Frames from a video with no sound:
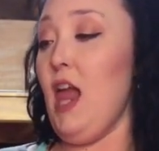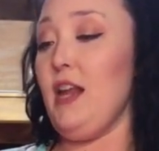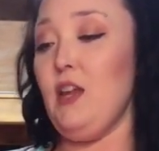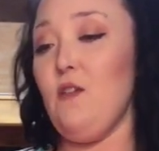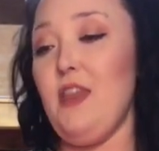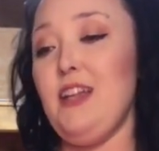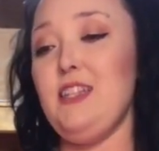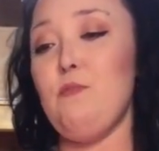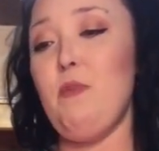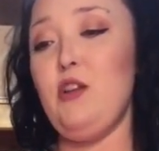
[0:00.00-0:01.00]
and give it that
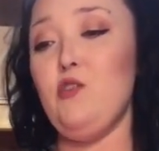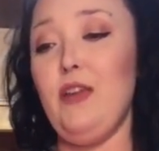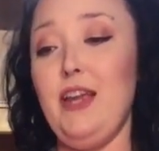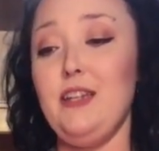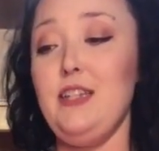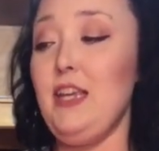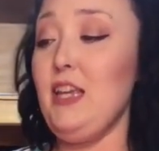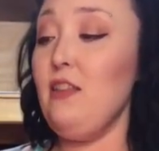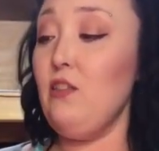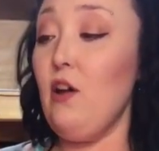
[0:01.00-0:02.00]
special
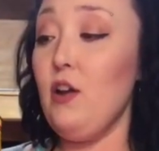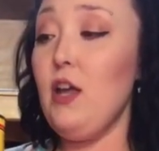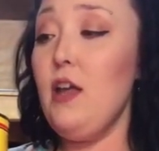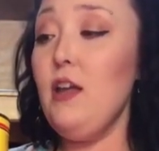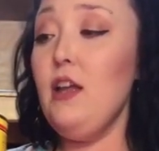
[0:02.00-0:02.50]
antique look.